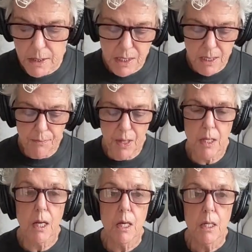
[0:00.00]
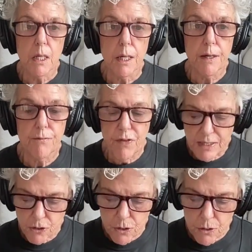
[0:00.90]
It's something
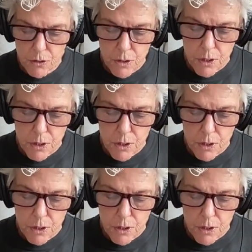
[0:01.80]
investor